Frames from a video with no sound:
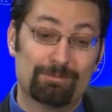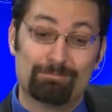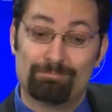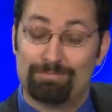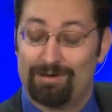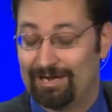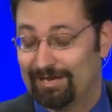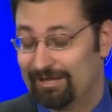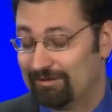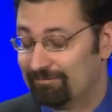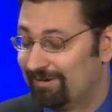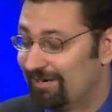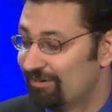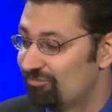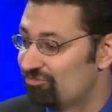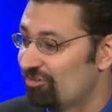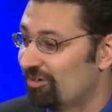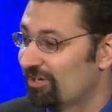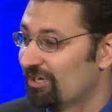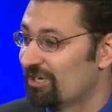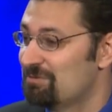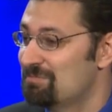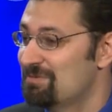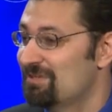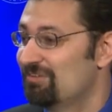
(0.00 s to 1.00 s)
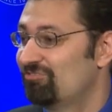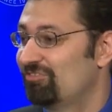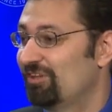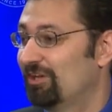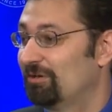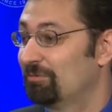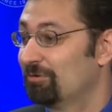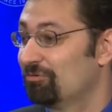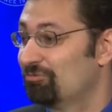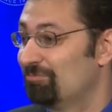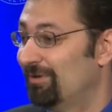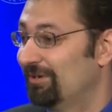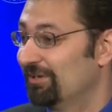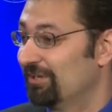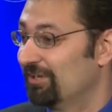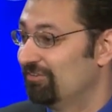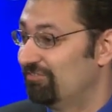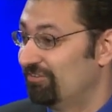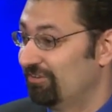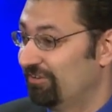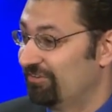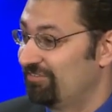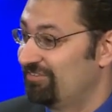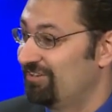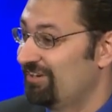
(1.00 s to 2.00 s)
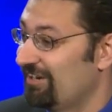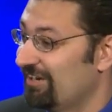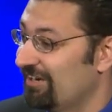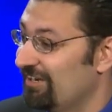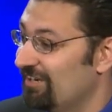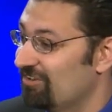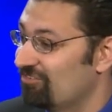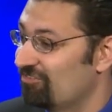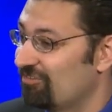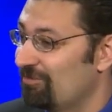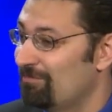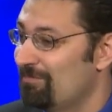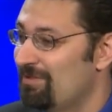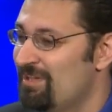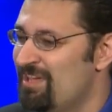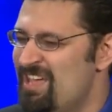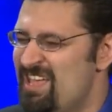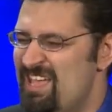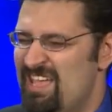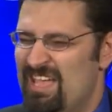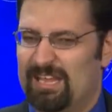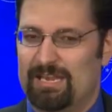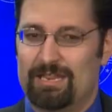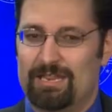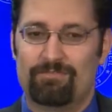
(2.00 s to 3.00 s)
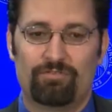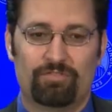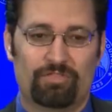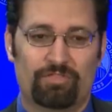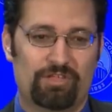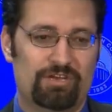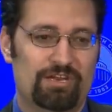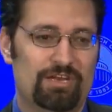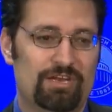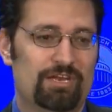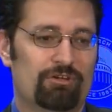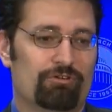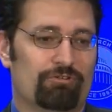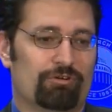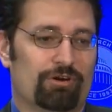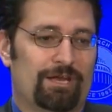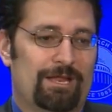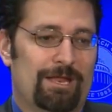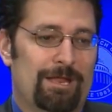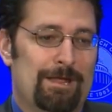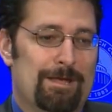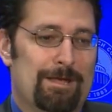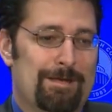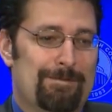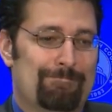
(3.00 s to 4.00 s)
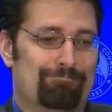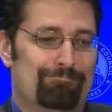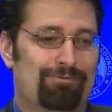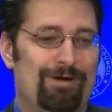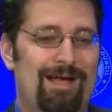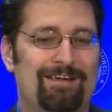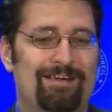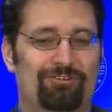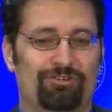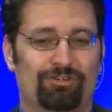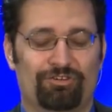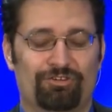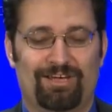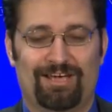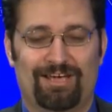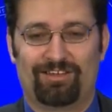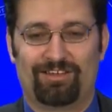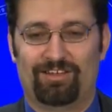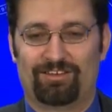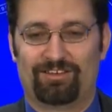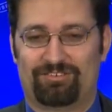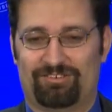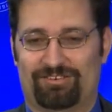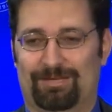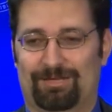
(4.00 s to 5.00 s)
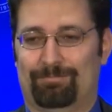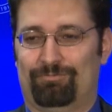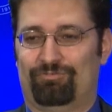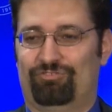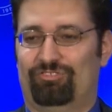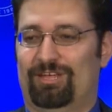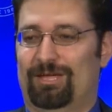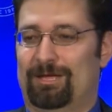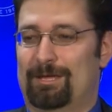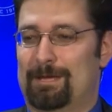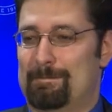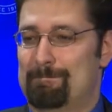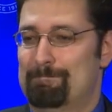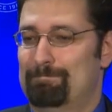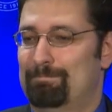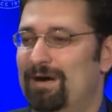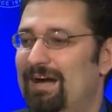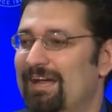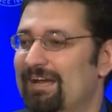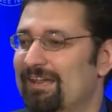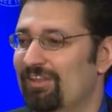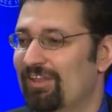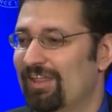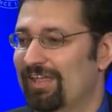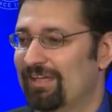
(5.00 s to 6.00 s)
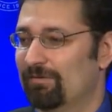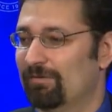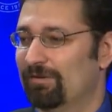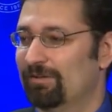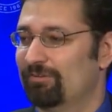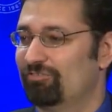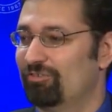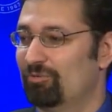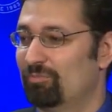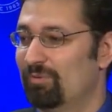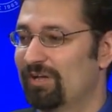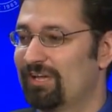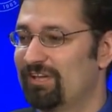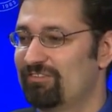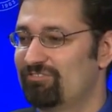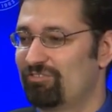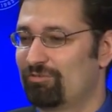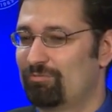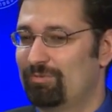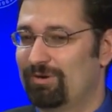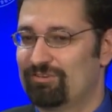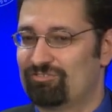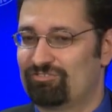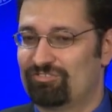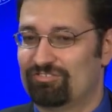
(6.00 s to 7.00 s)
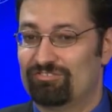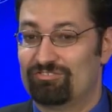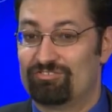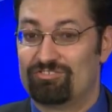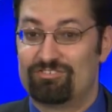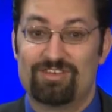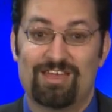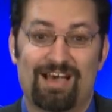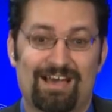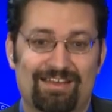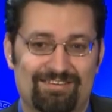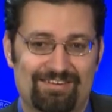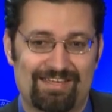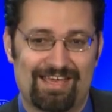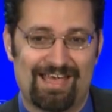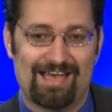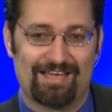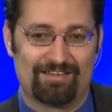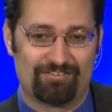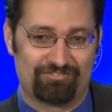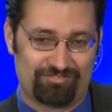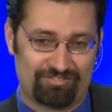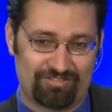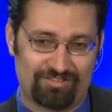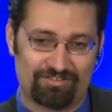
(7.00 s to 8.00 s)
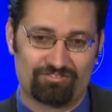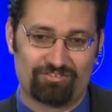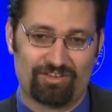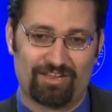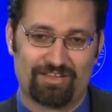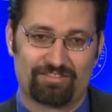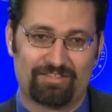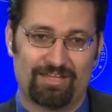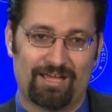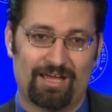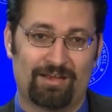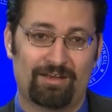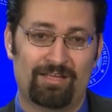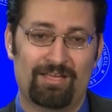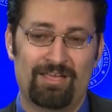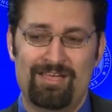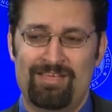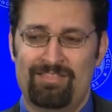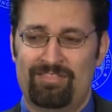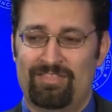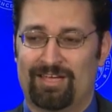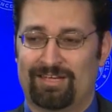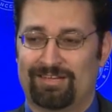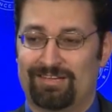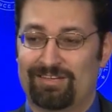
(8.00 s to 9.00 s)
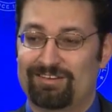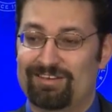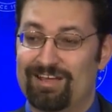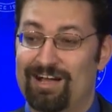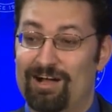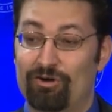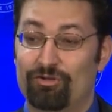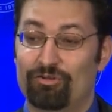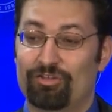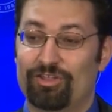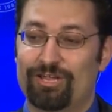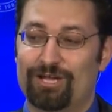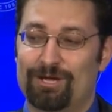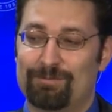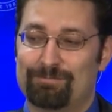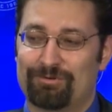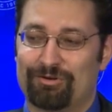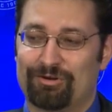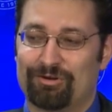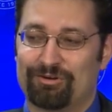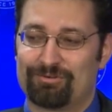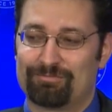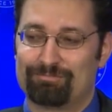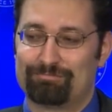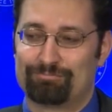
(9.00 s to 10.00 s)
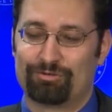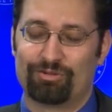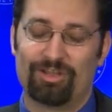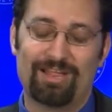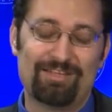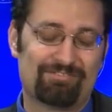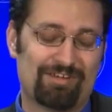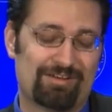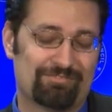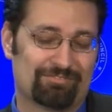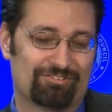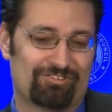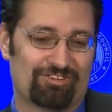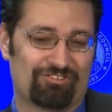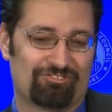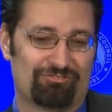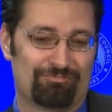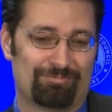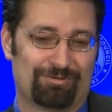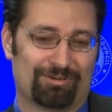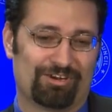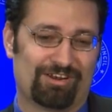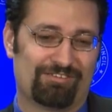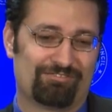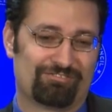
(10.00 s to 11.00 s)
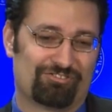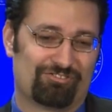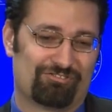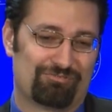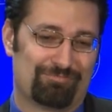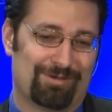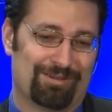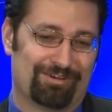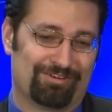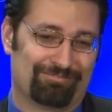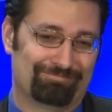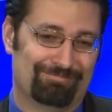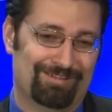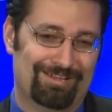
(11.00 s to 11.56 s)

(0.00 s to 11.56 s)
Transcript: bodily rights arguments, how to respond to utilitarianism, and even the nitty-gritty practical dialogue tips like body language and what kinds of questions not to ask, things like that, that can not only help your pro-life conversations, but your conversations about